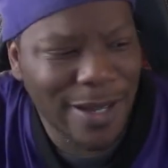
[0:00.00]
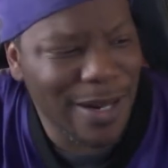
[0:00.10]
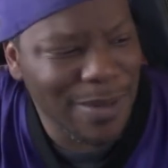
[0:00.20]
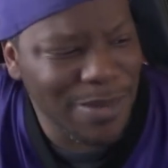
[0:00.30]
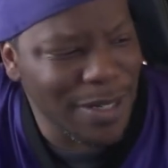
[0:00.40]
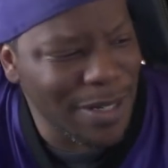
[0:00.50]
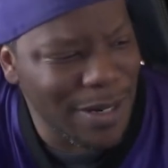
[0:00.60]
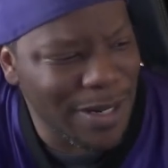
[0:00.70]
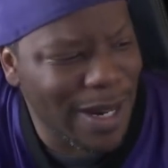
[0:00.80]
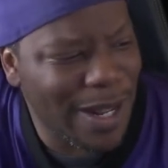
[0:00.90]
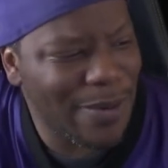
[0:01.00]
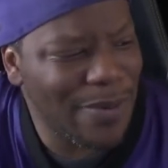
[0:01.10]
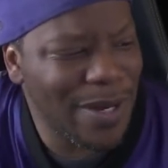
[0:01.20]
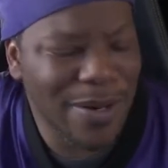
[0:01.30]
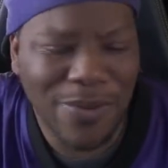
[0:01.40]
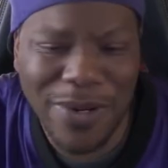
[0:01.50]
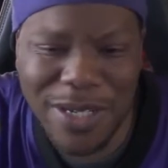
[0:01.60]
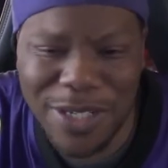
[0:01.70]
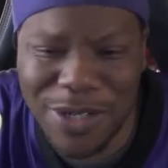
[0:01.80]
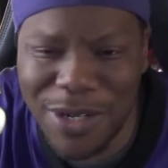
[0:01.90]
I'm sitting here like, what
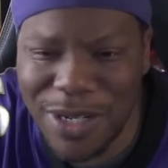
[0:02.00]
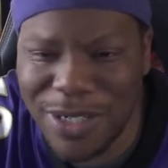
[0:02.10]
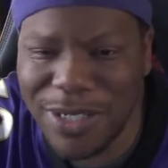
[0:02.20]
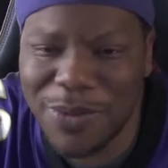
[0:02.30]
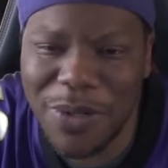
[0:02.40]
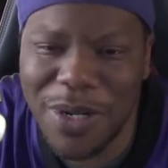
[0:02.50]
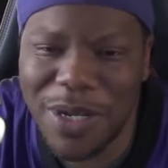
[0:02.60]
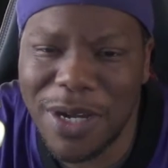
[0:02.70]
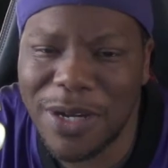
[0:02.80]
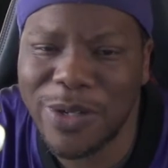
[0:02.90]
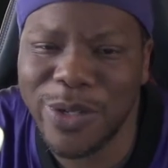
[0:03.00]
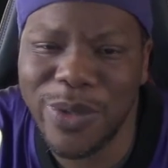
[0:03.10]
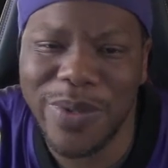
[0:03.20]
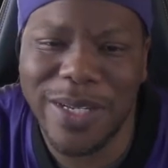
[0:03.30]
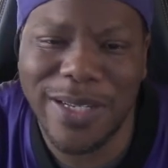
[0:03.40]
what Chargers? What are y'all doing?